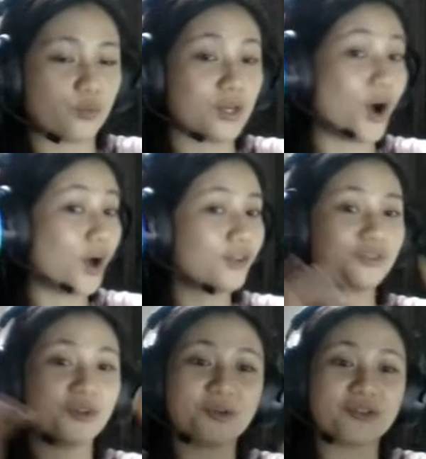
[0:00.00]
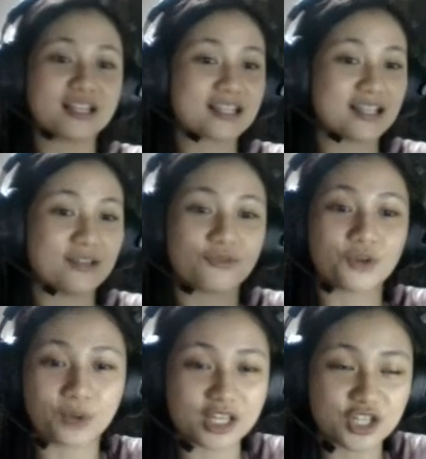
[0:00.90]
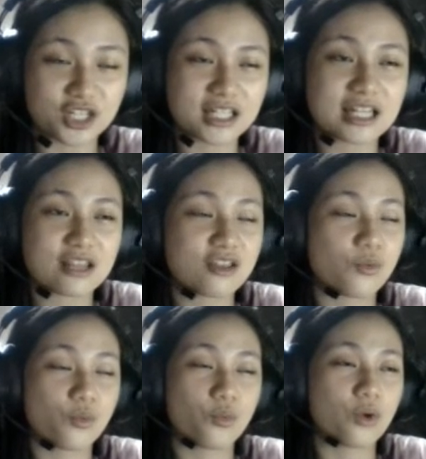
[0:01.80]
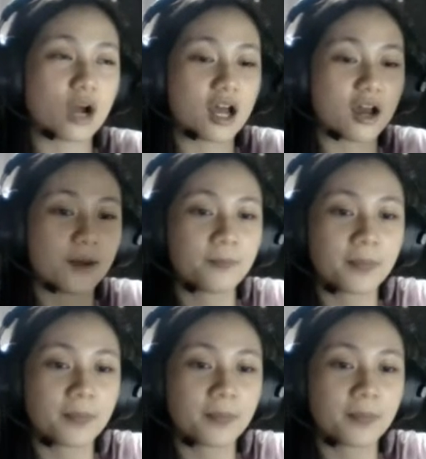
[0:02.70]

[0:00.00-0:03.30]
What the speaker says: We all know this. If we question uh,